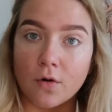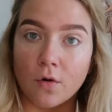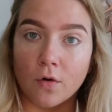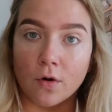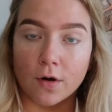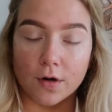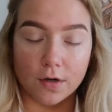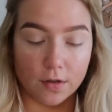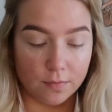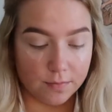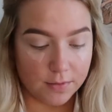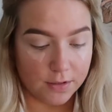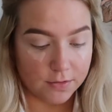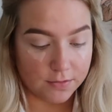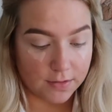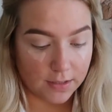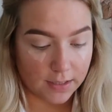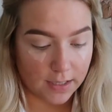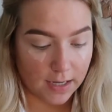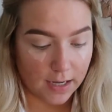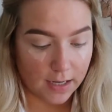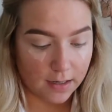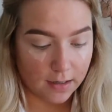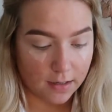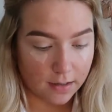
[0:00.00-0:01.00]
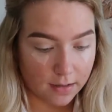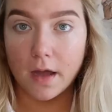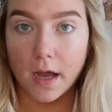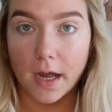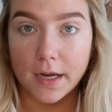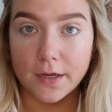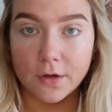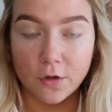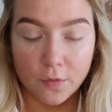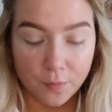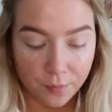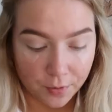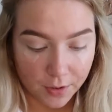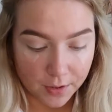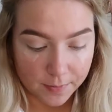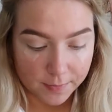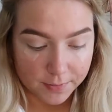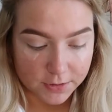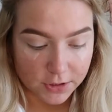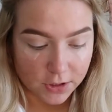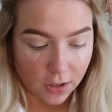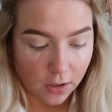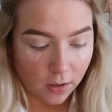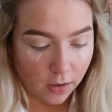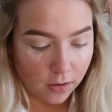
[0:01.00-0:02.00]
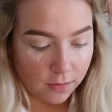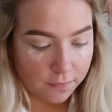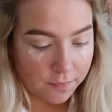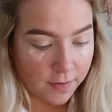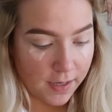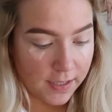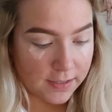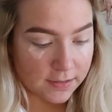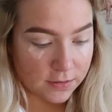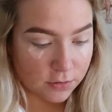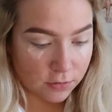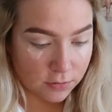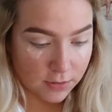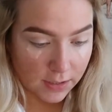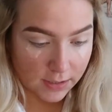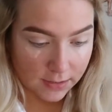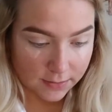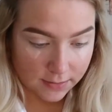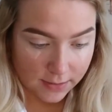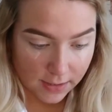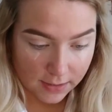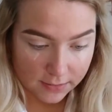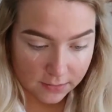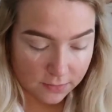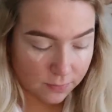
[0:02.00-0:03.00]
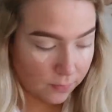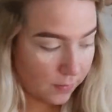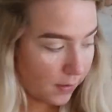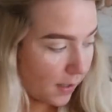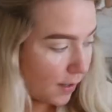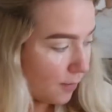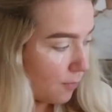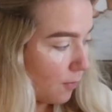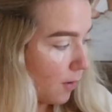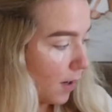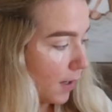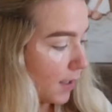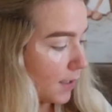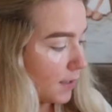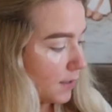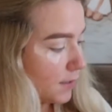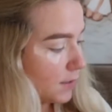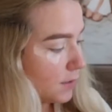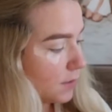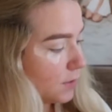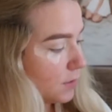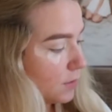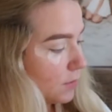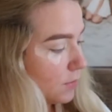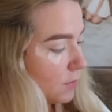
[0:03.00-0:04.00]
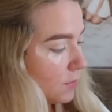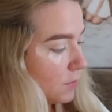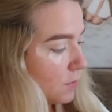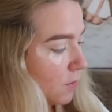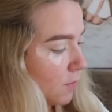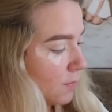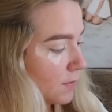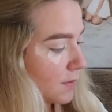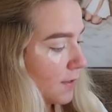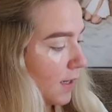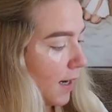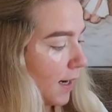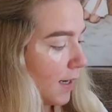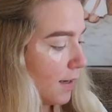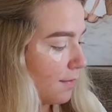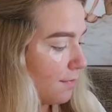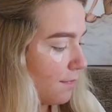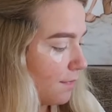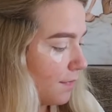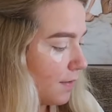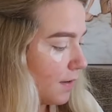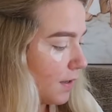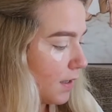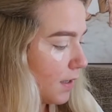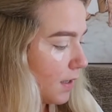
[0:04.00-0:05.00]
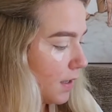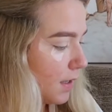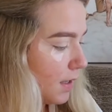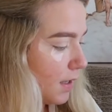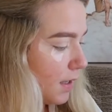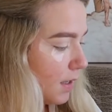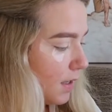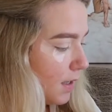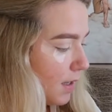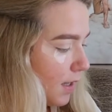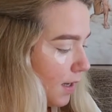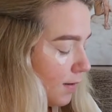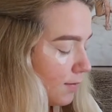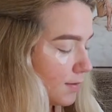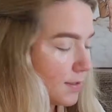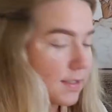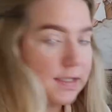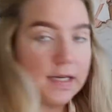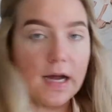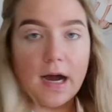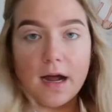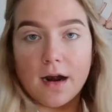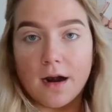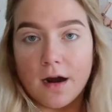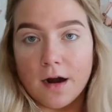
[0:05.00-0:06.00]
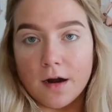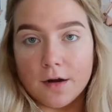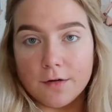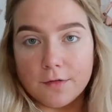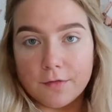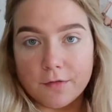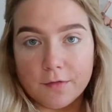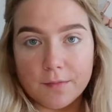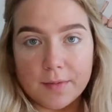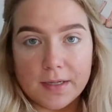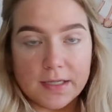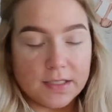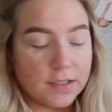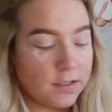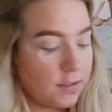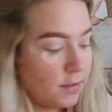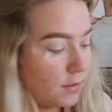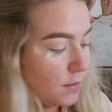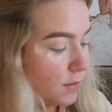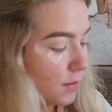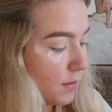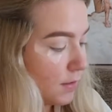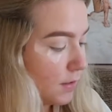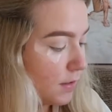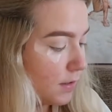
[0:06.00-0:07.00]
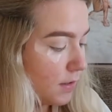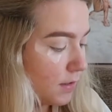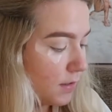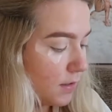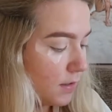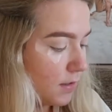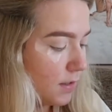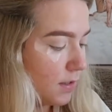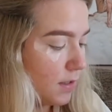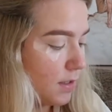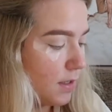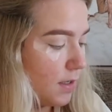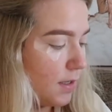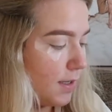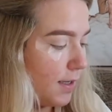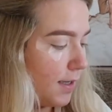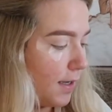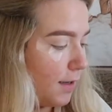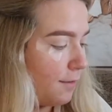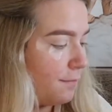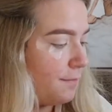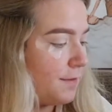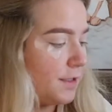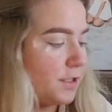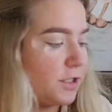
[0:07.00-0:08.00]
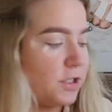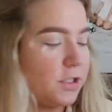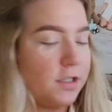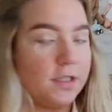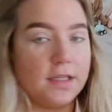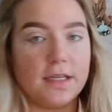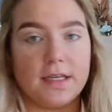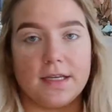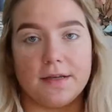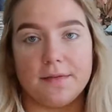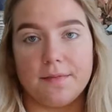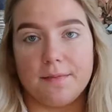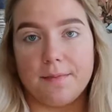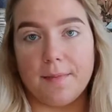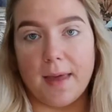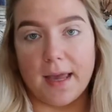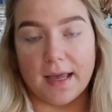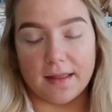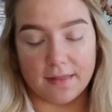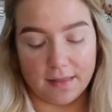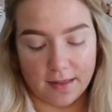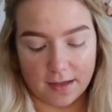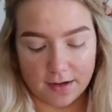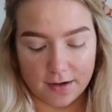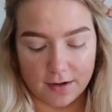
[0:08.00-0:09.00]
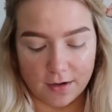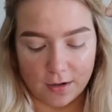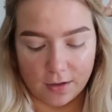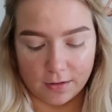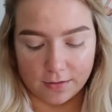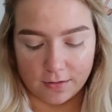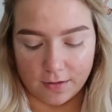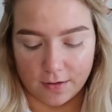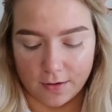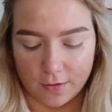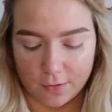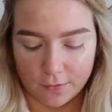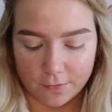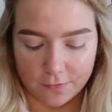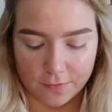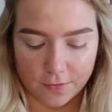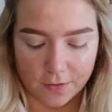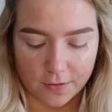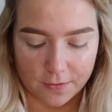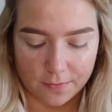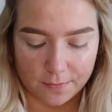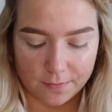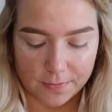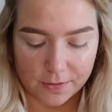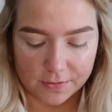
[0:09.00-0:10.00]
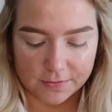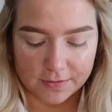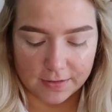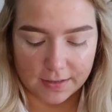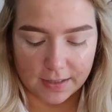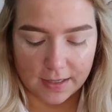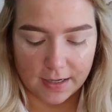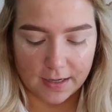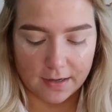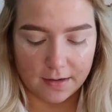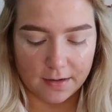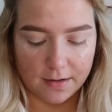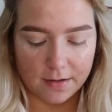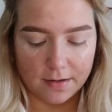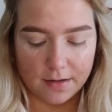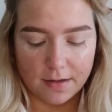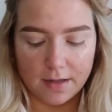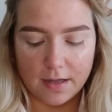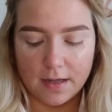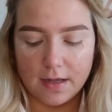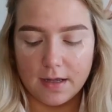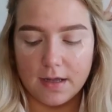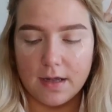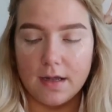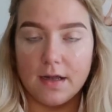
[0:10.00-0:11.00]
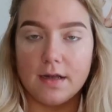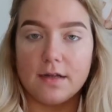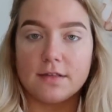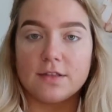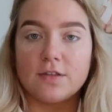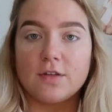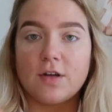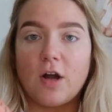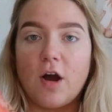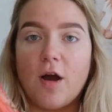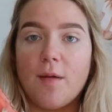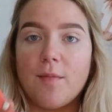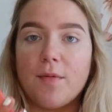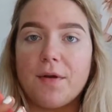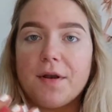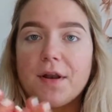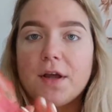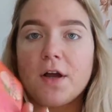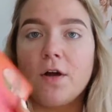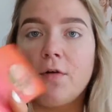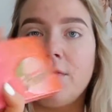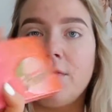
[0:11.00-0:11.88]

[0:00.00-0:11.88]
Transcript: choral music ed. I knew pretty much all of high school that that's what I wanted to do, so it was not hard for me to officially make that call to go for music ed. So now I'm gonna